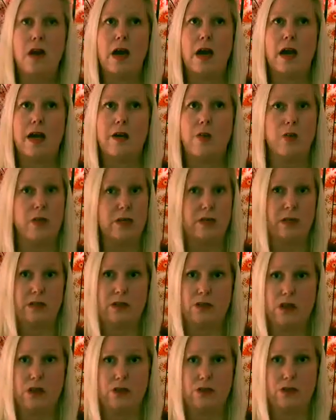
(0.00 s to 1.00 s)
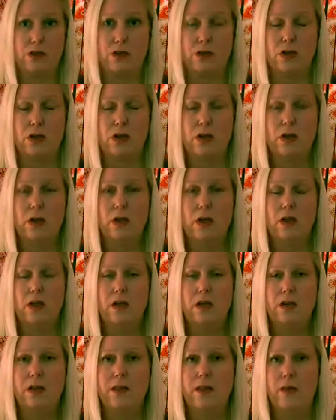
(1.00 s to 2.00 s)
I went to the doctor.
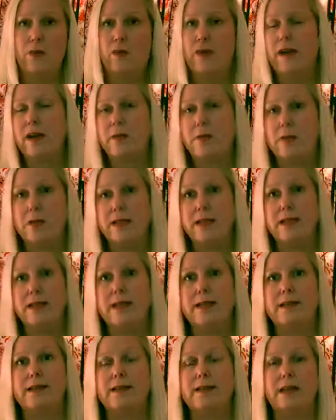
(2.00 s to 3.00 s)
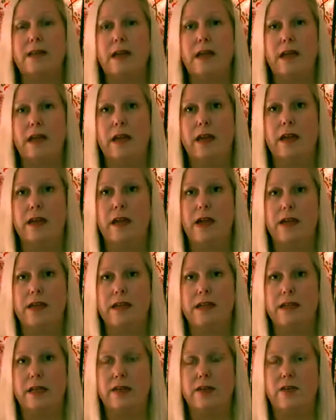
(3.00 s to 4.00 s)
They ran a blood test and
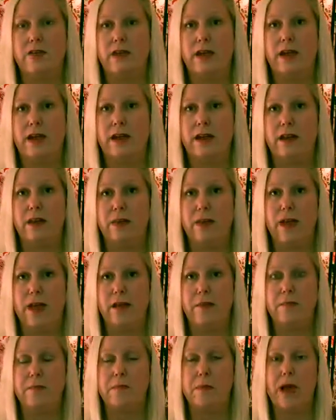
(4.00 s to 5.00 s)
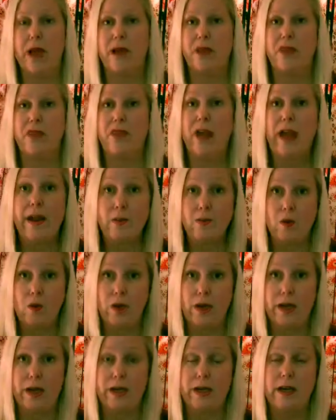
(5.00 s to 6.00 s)
identified that my
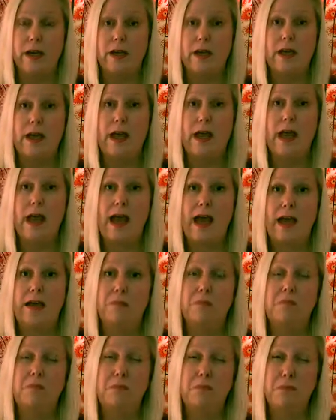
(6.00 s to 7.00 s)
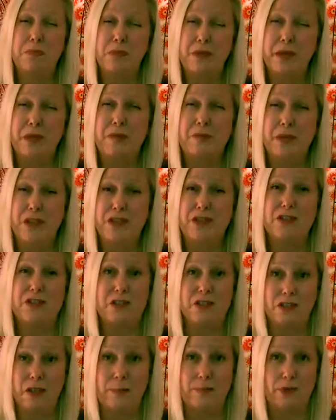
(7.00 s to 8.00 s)
thyroid had pretty much
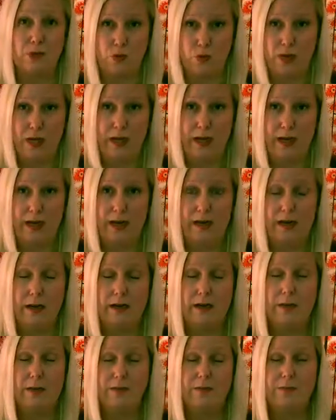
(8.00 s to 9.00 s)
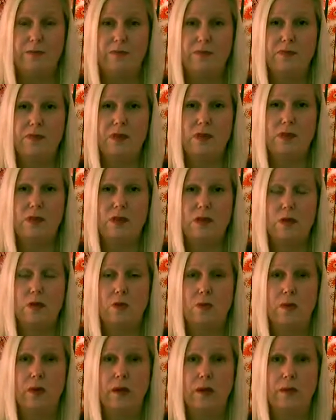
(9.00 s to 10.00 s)
stopped working.
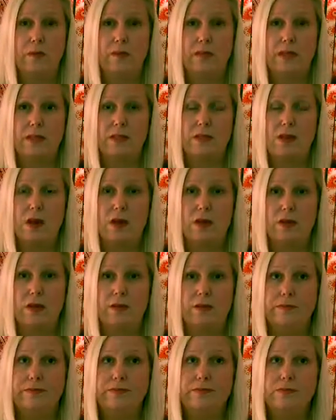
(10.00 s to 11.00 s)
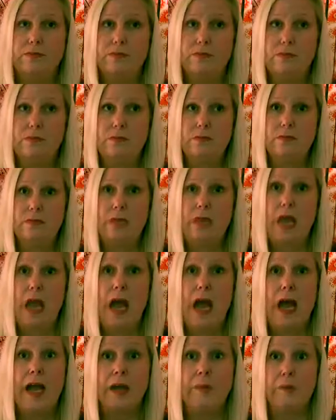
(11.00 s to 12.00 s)
So that's called
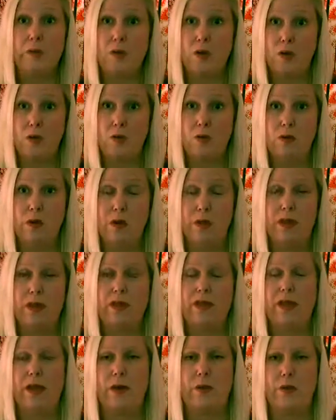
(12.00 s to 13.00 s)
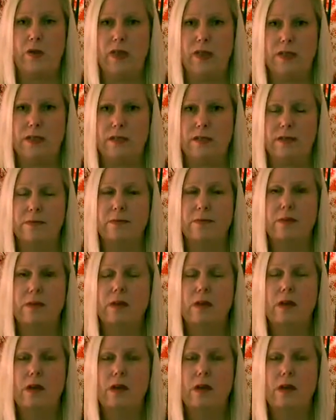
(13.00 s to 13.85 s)
hypothyroidism.